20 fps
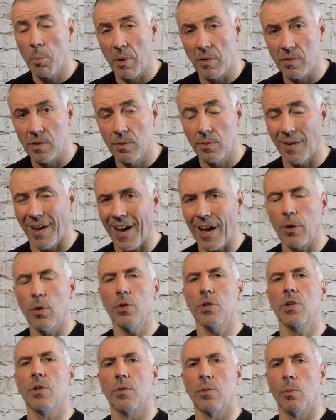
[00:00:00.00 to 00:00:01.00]
Pavlin, I
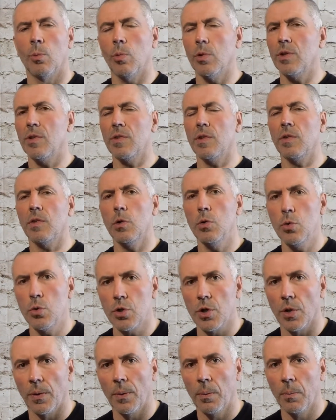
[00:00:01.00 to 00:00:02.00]
got it. What is the
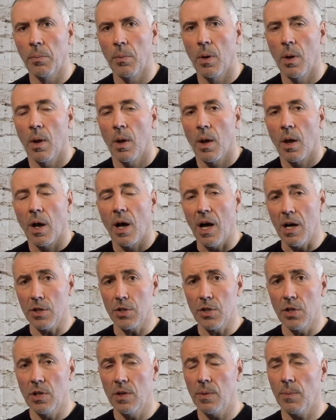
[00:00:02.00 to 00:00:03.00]
solution?
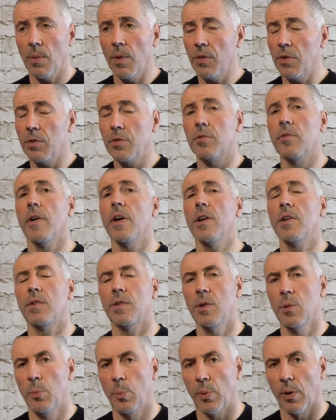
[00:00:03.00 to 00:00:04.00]
Actually, it is very
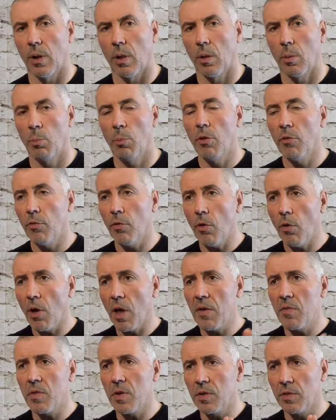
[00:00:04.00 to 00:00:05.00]
simple. Before
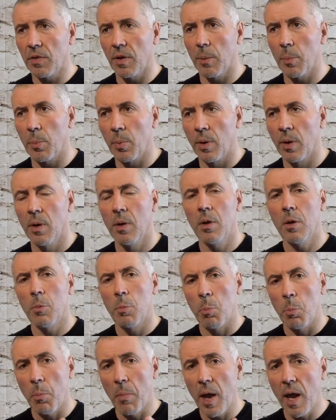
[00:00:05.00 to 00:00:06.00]
every trip,
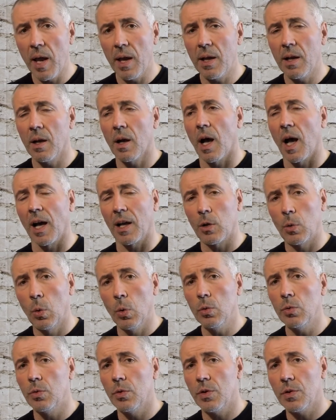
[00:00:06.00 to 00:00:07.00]
make a
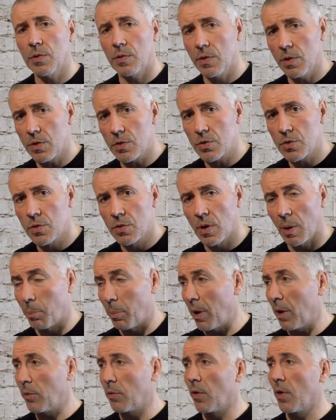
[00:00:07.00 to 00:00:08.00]
good research
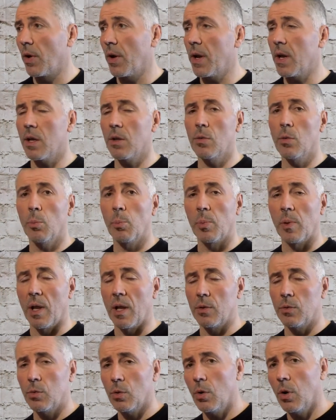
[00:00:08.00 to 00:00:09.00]
about the area you
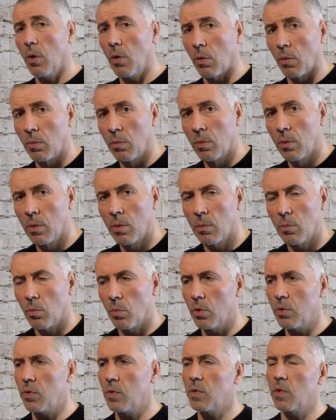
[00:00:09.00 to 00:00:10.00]
plan to go.
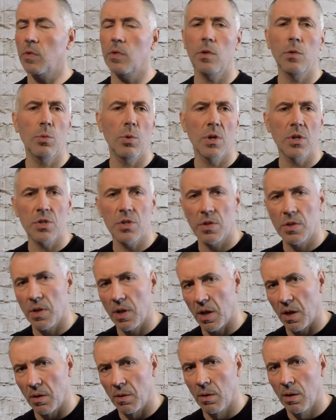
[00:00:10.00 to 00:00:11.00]
What is the situation
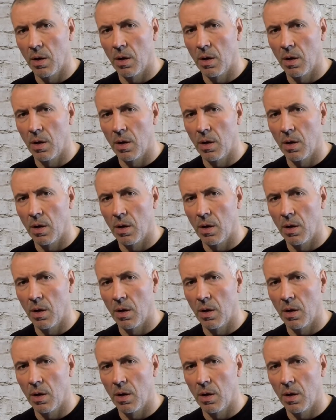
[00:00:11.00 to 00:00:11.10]
there?